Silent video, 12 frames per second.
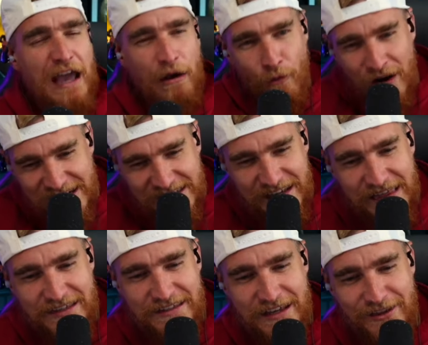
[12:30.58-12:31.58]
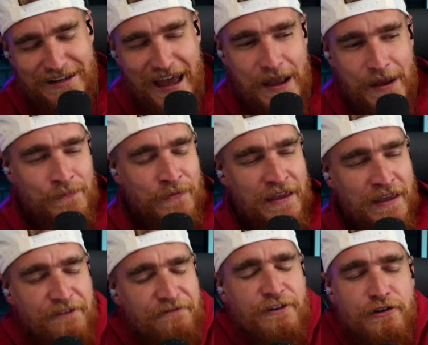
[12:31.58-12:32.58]
wanted to say this the other day.
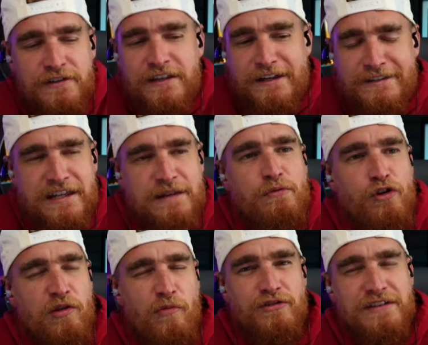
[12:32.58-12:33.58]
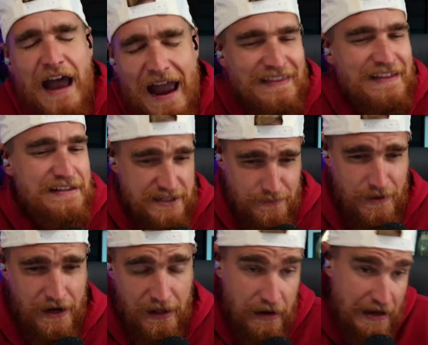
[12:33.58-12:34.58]
It feels like it's going to be one of the most highly
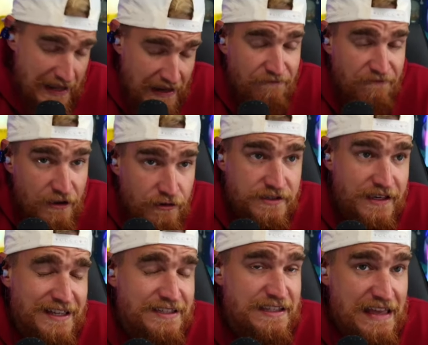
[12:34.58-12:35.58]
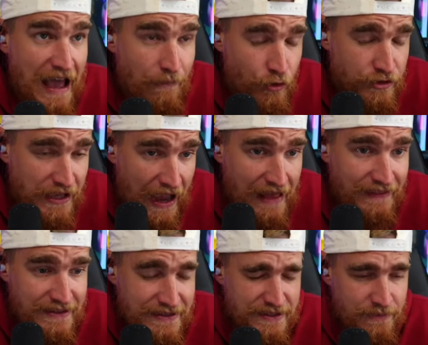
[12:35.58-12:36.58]
anticipated. It feels like it's the most
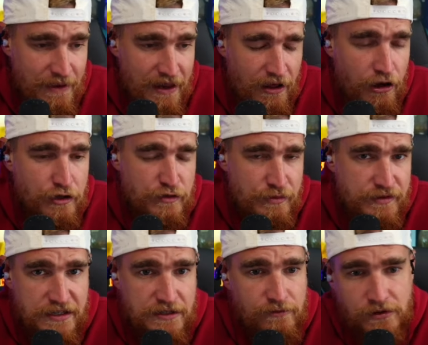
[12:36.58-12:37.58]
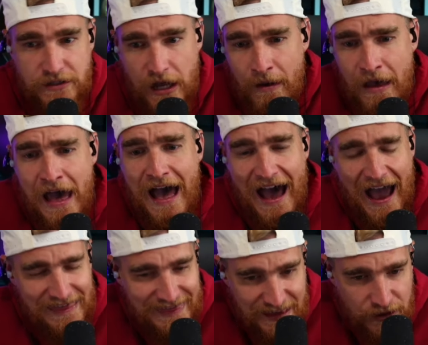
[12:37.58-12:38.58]
highly anticipated college football season of all time.
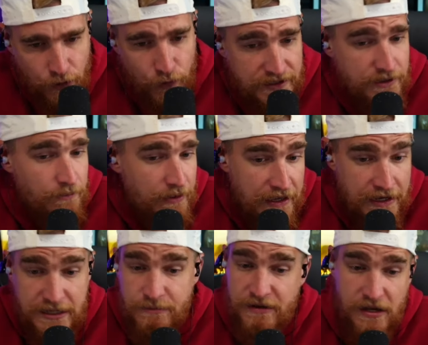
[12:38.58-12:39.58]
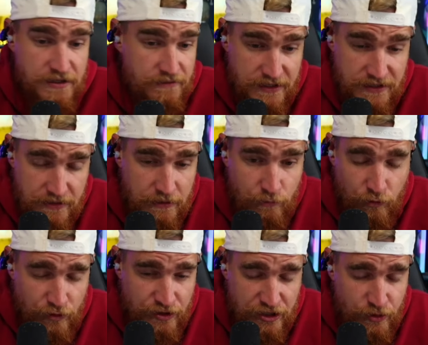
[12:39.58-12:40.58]
I think the reason being is because of this
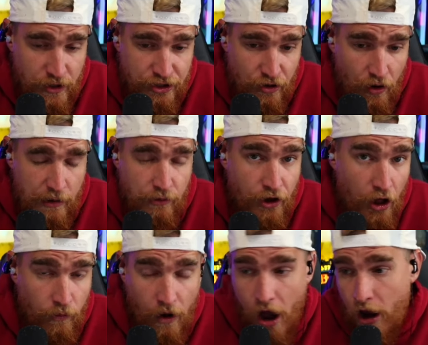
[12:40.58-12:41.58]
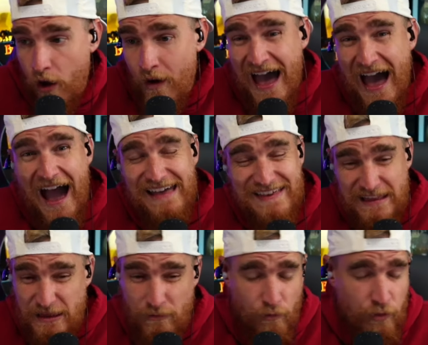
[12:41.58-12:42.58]
situation going here with Colorado. I
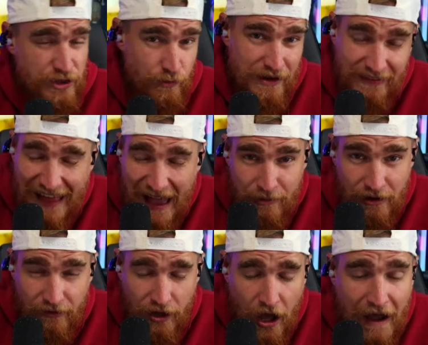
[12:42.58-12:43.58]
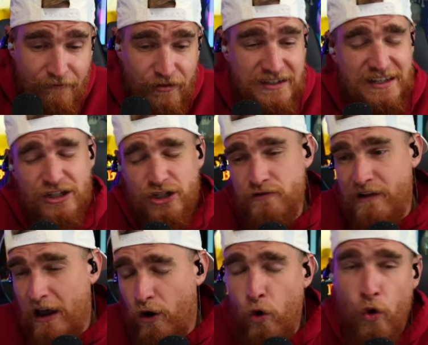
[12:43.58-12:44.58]
think that with the realignment of the conferences, you've
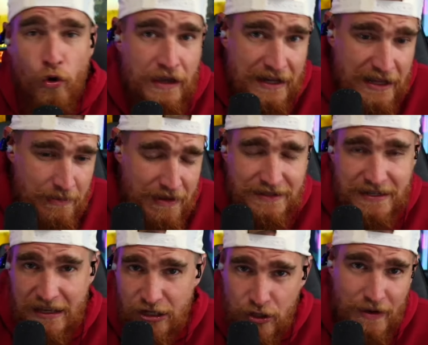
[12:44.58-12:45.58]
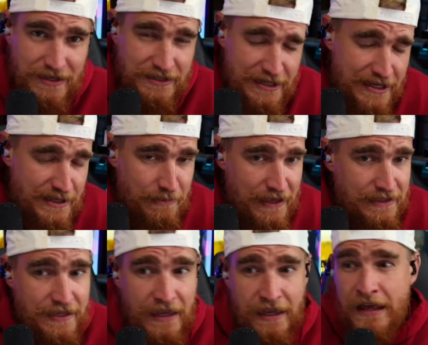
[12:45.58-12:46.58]
got Oregon in the Big Ten, USC in the
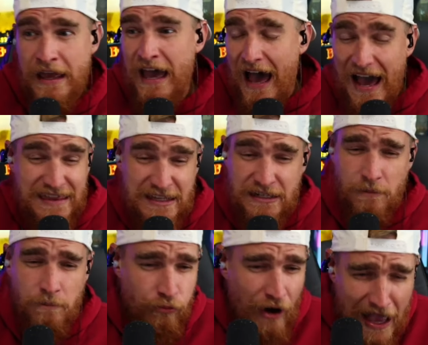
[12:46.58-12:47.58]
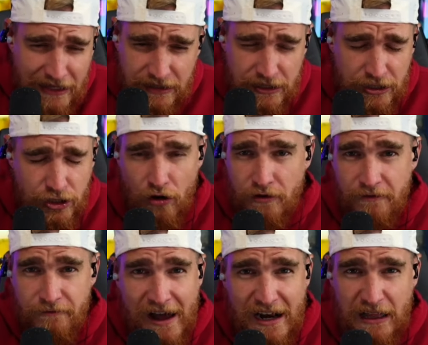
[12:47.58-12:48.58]
Big Ten. I think Nebraska is starting
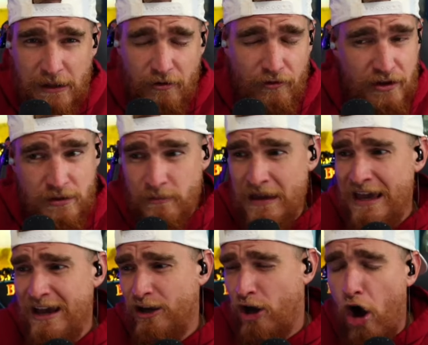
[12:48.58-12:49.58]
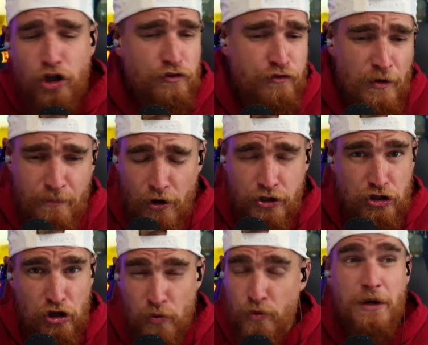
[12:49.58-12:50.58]
to find a little bit of rhythm. College football is
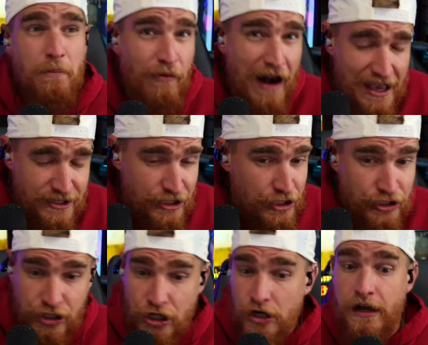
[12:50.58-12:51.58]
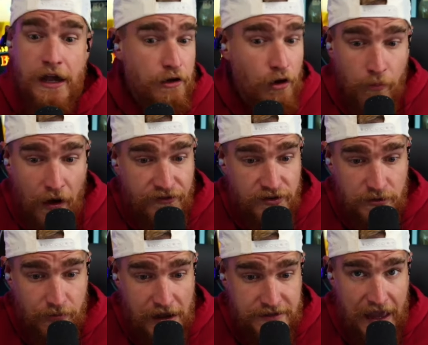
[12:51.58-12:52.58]
good when Nebraska is good. I know Buffs and
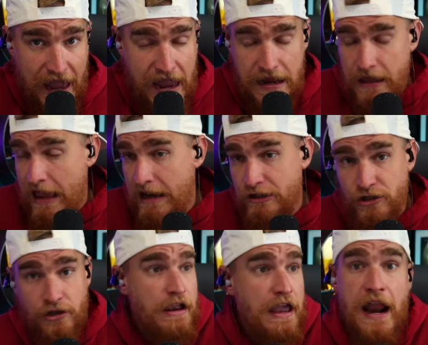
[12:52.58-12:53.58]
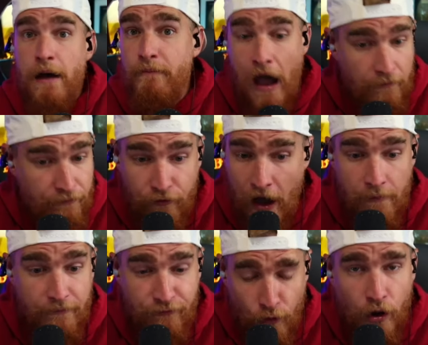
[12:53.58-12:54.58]
Nebraska hate each other, and
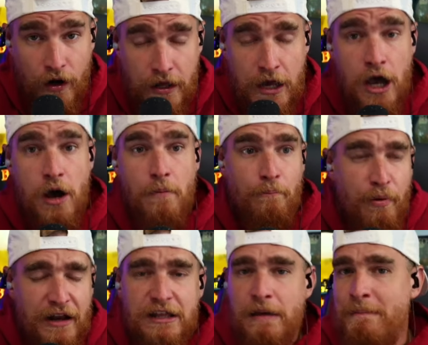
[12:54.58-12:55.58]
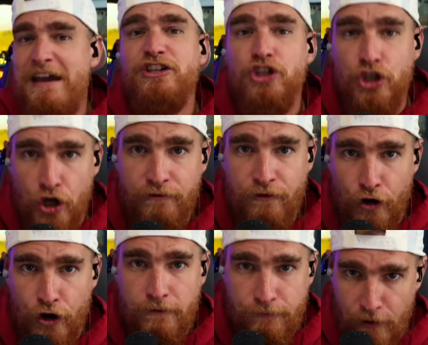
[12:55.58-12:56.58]
I'm for it. But it makes good for
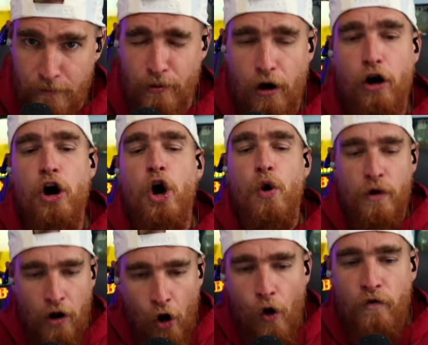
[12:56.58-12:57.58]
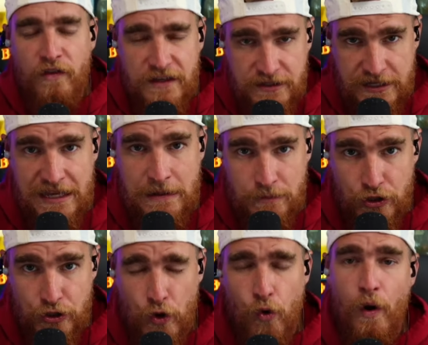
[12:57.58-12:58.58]
good football when all these teams are
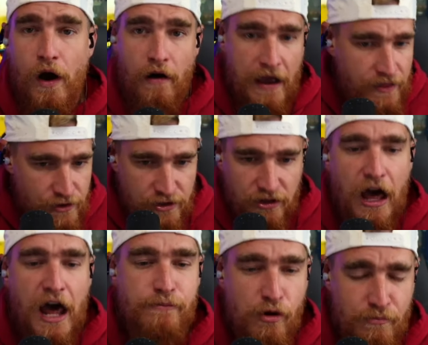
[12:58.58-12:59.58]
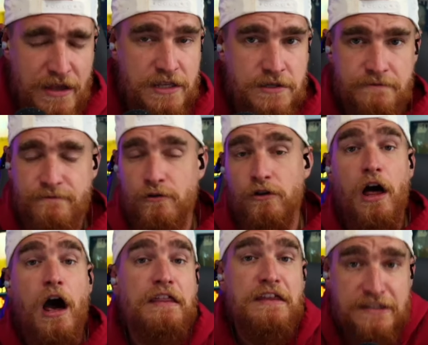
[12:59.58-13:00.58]
doing well, and there's a lot of momentum for a lot of